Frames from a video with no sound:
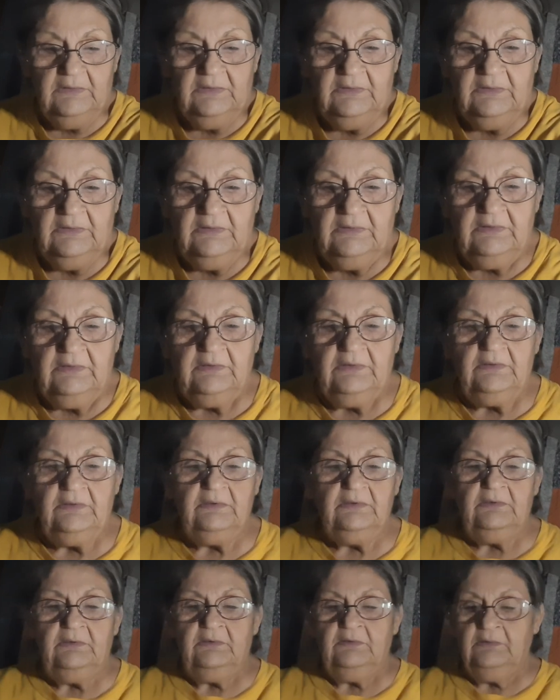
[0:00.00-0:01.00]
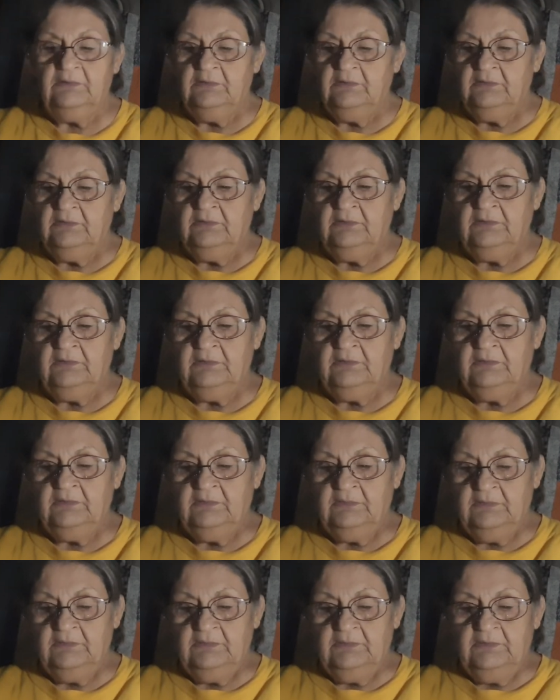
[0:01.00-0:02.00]

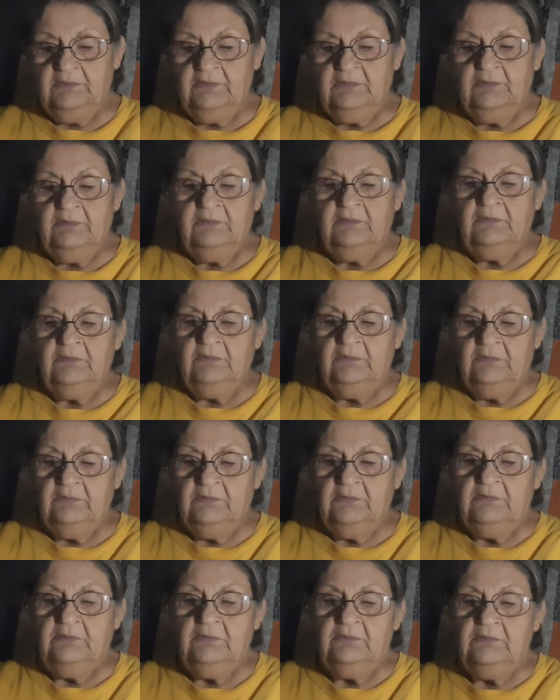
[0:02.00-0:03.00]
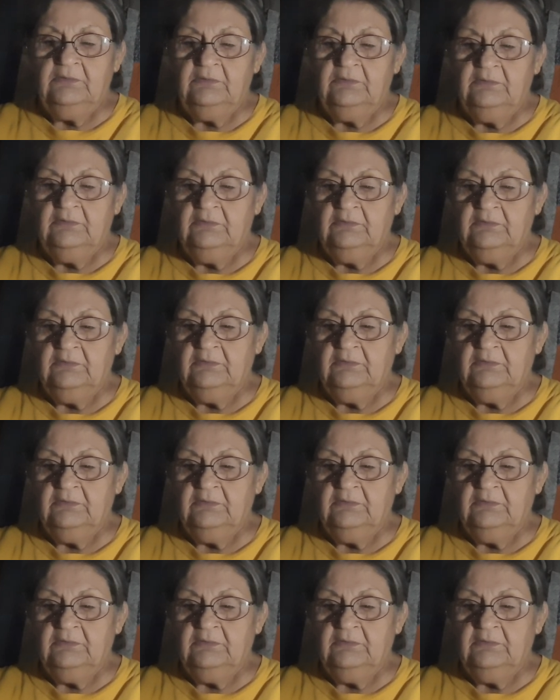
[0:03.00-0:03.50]
Nothing is said.